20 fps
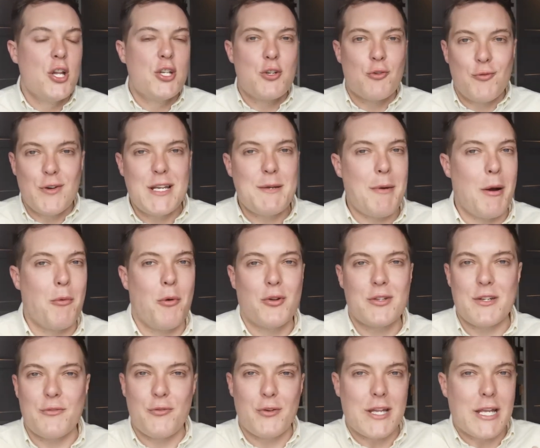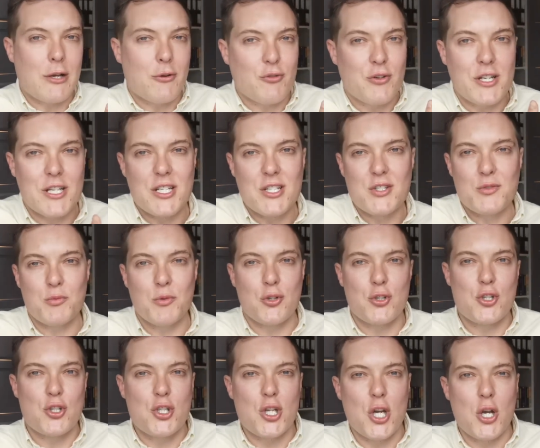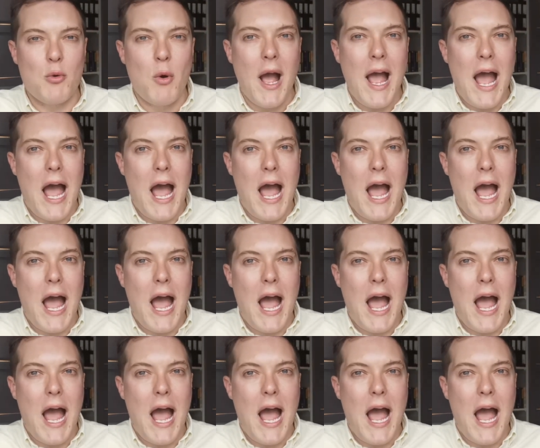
to read about what different ingredients would do,